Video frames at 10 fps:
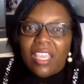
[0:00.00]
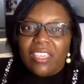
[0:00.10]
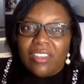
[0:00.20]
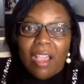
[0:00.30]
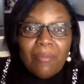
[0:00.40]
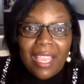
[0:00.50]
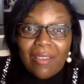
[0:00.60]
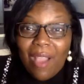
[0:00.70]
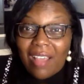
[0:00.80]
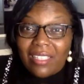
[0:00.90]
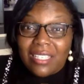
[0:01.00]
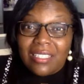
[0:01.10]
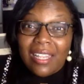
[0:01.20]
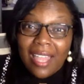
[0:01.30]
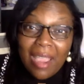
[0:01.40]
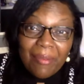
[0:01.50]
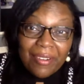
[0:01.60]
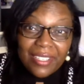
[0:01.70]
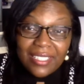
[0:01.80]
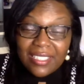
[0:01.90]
I'm like, wow, this is glamorous.